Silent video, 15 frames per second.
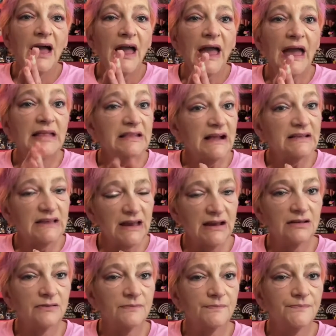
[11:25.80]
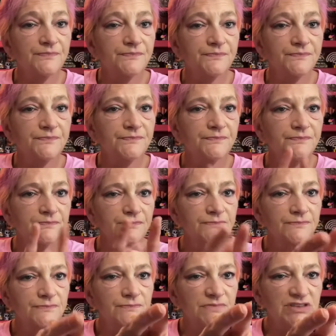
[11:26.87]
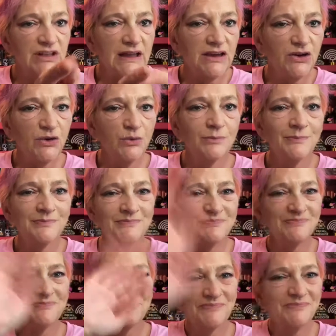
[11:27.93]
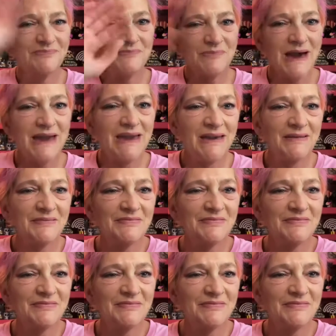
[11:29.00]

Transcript: And that's it. Stay you. Bye.